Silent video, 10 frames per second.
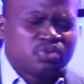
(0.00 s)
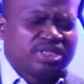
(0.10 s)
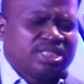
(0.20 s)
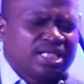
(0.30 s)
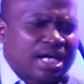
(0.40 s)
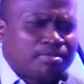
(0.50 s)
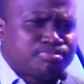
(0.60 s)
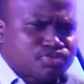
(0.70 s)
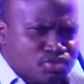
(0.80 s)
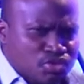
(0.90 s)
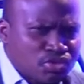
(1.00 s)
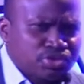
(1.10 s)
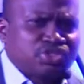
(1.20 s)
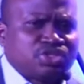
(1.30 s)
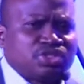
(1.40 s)
we
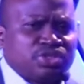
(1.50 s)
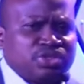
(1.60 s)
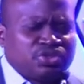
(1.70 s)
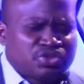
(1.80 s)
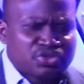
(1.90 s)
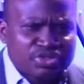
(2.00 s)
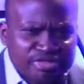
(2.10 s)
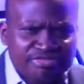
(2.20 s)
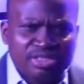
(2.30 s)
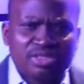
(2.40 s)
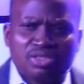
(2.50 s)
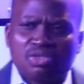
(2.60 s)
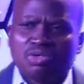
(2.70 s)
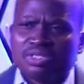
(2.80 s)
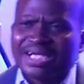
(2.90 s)
approach serving
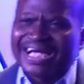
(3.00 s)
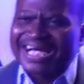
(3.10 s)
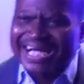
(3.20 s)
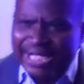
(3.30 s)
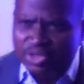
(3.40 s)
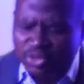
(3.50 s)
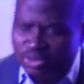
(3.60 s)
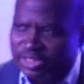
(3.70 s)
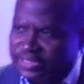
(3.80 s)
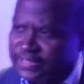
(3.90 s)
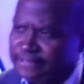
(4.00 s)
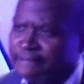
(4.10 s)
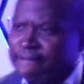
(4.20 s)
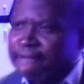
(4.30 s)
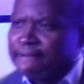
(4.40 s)
God casually.
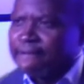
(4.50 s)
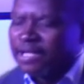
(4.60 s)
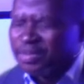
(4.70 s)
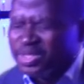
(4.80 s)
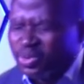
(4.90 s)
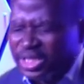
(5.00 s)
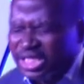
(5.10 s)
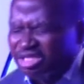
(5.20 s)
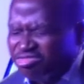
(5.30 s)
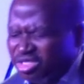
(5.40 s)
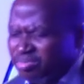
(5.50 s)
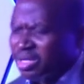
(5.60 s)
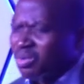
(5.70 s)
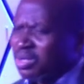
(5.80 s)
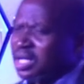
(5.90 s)
I mean, we give him
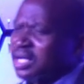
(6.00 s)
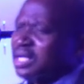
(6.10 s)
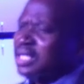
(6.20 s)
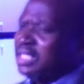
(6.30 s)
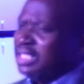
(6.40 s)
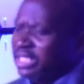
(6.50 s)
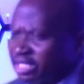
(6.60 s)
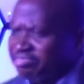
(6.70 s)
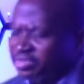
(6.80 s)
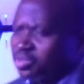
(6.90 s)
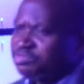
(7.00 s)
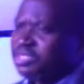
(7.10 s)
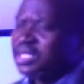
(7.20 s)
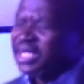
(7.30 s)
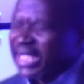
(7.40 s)
our
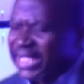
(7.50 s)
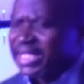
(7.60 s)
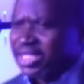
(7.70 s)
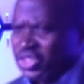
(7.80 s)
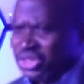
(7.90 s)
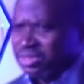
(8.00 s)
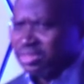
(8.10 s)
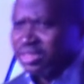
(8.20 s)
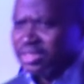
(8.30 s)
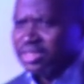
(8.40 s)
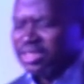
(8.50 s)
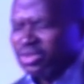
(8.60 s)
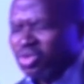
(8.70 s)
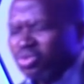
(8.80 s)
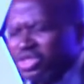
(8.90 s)
leftover energy.
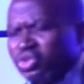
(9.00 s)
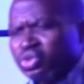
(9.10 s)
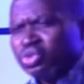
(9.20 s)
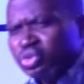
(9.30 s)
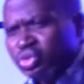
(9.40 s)
We just